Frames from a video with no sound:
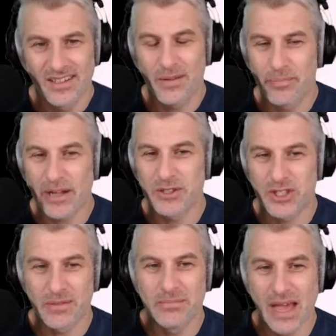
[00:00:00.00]
You
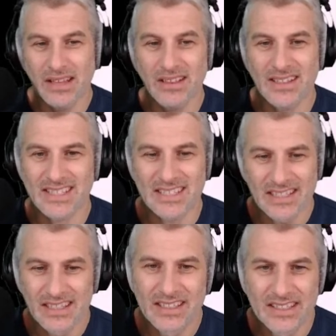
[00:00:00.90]
bunch of
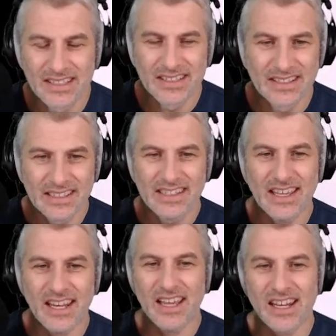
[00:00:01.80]
melts.
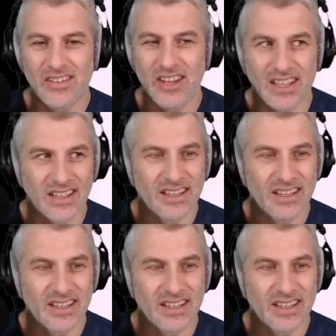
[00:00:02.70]
Get out of it.